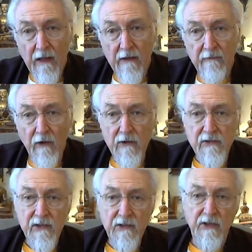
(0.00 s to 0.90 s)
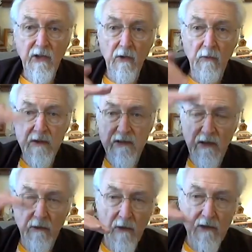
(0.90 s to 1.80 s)
The version 2 was the
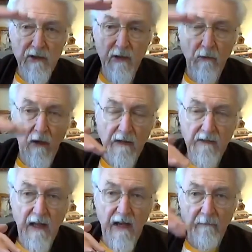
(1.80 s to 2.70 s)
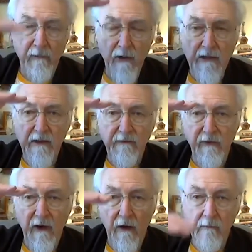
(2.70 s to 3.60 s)
original one that I printed
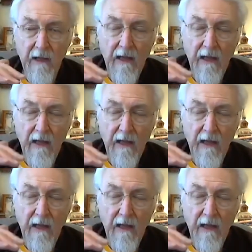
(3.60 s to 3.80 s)
from,